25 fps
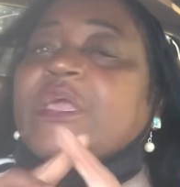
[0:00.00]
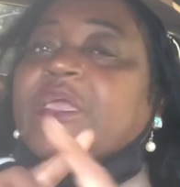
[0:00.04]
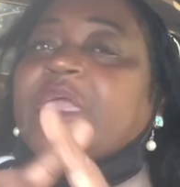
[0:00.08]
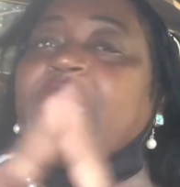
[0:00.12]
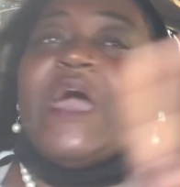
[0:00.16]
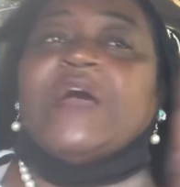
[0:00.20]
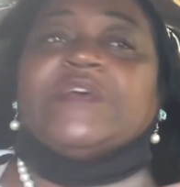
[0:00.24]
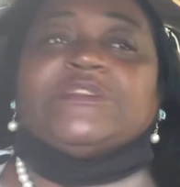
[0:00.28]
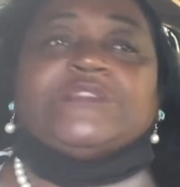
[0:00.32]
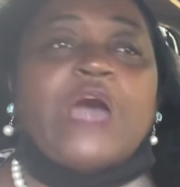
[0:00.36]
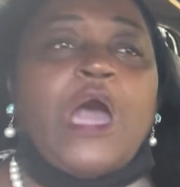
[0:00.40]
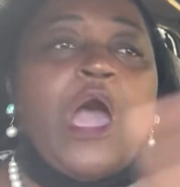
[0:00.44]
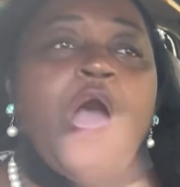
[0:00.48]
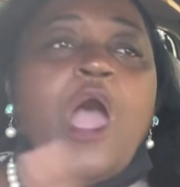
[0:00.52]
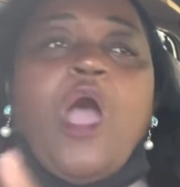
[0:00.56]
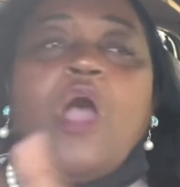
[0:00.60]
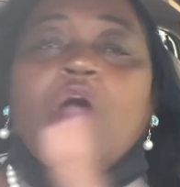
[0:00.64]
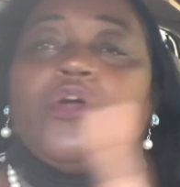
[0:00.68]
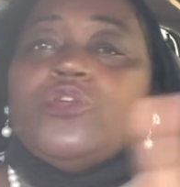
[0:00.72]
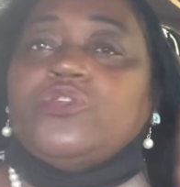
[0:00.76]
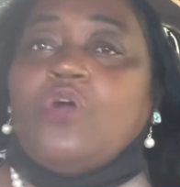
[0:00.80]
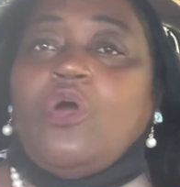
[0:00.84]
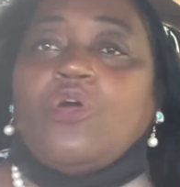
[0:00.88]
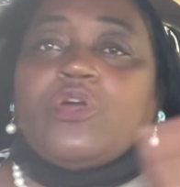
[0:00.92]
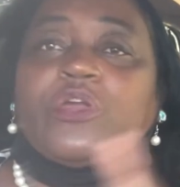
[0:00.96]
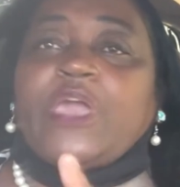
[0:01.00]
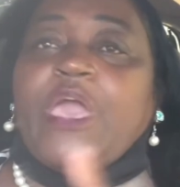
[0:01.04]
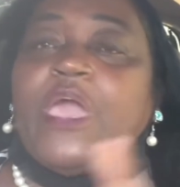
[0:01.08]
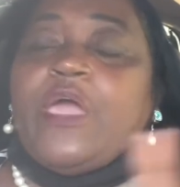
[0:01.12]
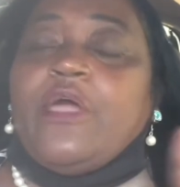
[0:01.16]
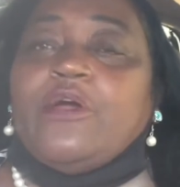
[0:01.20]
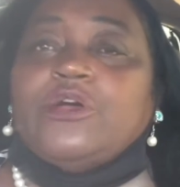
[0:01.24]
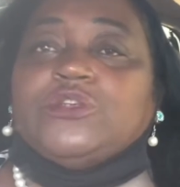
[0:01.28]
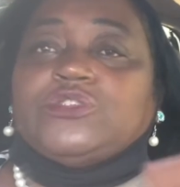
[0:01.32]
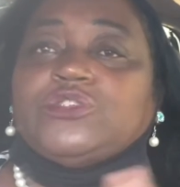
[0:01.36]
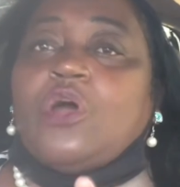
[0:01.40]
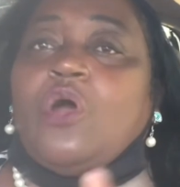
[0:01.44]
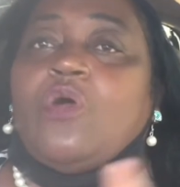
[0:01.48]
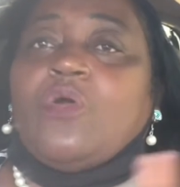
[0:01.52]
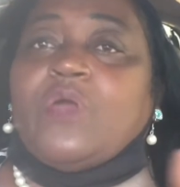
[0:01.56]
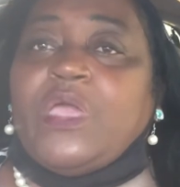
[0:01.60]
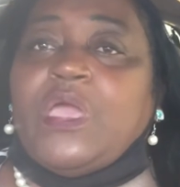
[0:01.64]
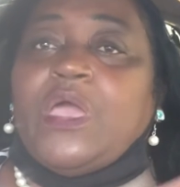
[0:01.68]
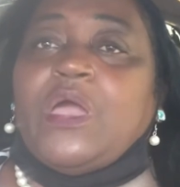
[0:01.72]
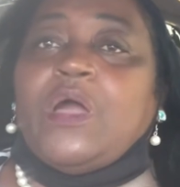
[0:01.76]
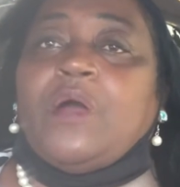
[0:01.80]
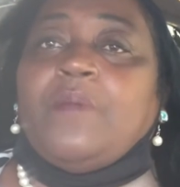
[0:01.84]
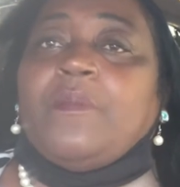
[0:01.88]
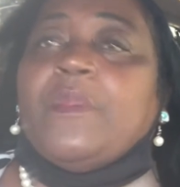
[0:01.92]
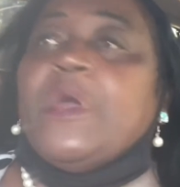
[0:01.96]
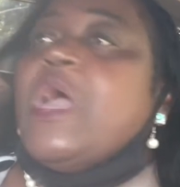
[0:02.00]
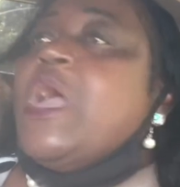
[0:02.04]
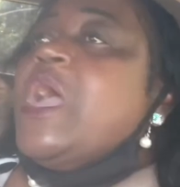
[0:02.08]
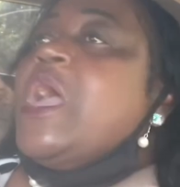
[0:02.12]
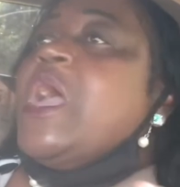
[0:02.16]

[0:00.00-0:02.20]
Cast all your cares on Him.